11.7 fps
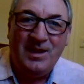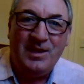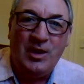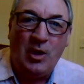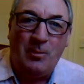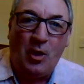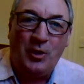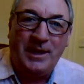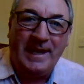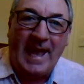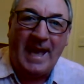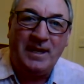Good
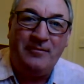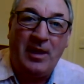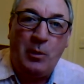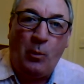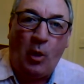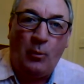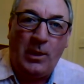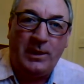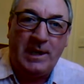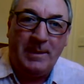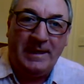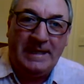morning and a very warm
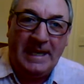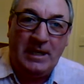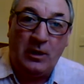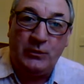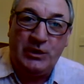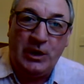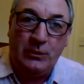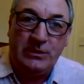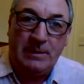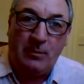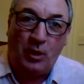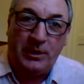welcome indeed on
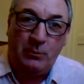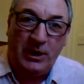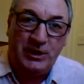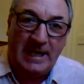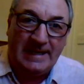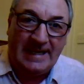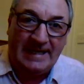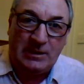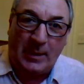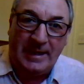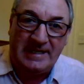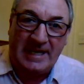Tuesday morning, which is the
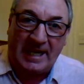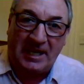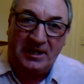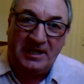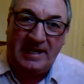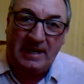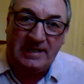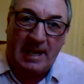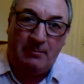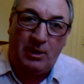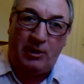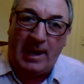22nd of
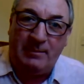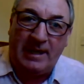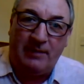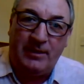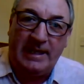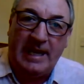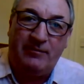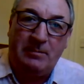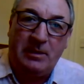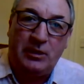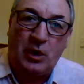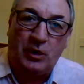December. I'm Kevin
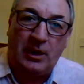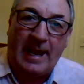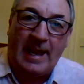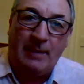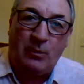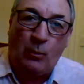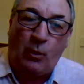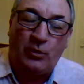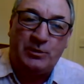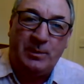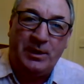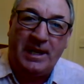McDonald. I am the
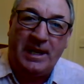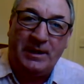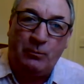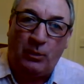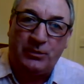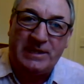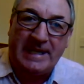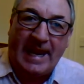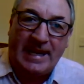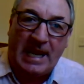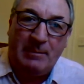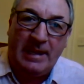Watchman, and once
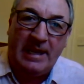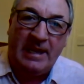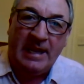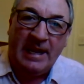again I'm here